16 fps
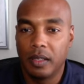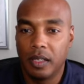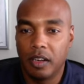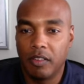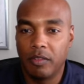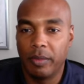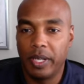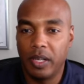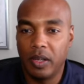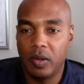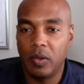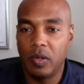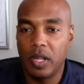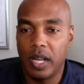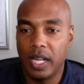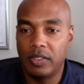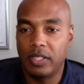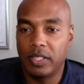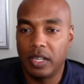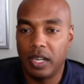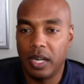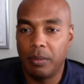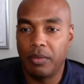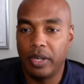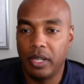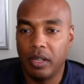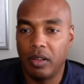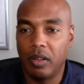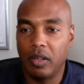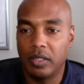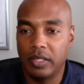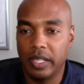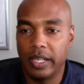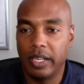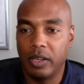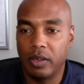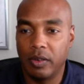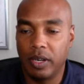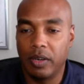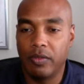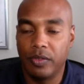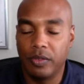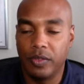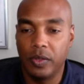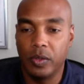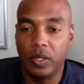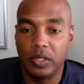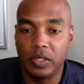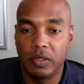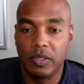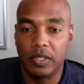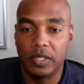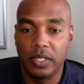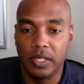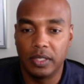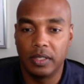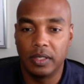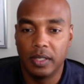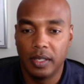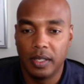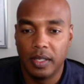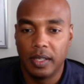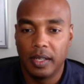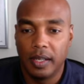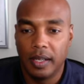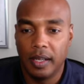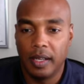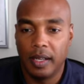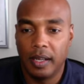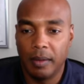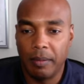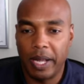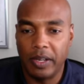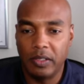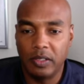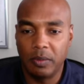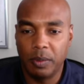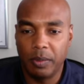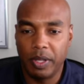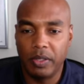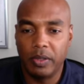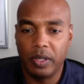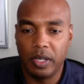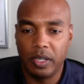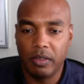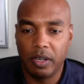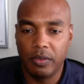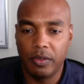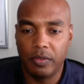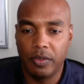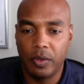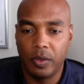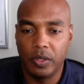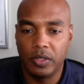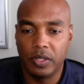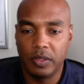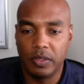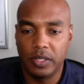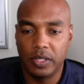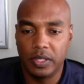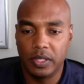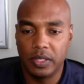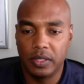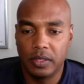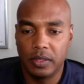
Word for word: government owned, contractor operated alongside aircraft refueling services. Um, I know some people that do aircraft refueling services.